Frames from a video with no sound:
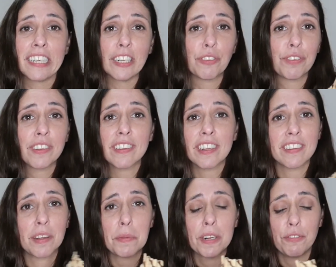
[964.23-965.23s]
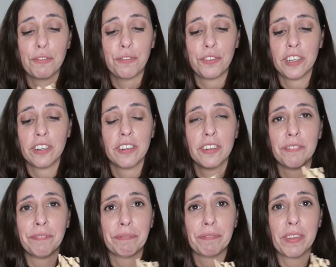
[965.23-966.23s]
It feels like somebody
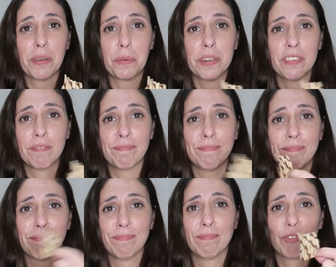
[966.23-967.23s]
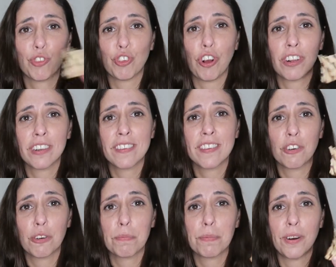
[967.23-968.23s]
fell with chocolate
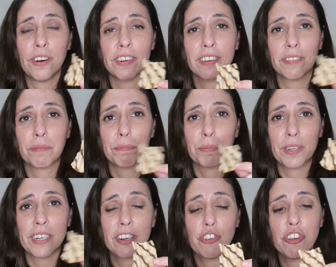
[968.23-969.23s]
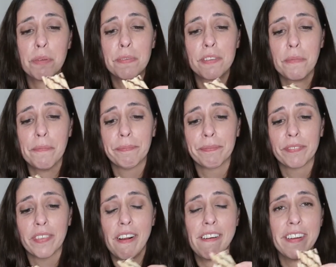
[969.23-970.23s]
syrup on potato chips.
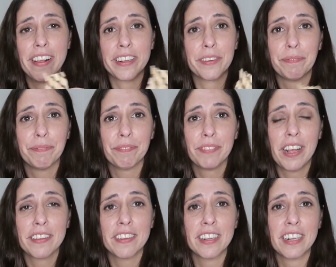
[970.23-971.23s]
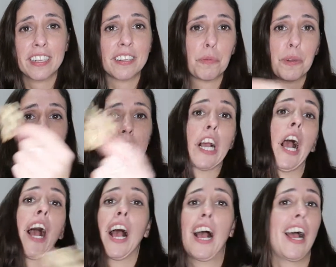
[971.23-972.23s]
Like accidentally went like
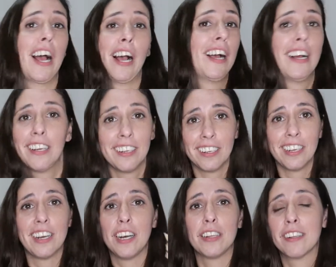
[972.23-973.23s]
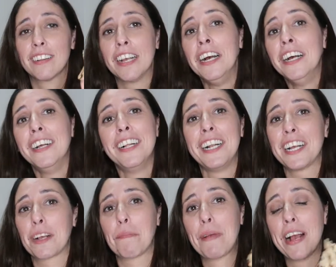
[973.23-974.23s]
on
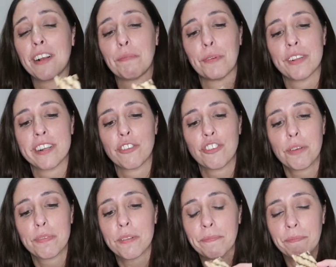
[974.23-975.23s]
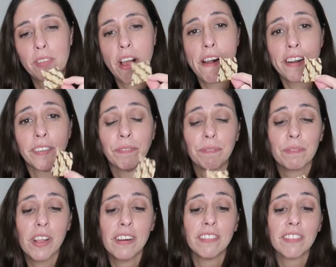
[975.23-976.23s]
like a bag of potato chips.
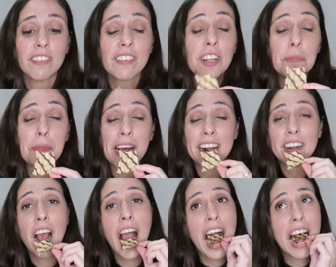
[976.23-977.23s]
It's not bad.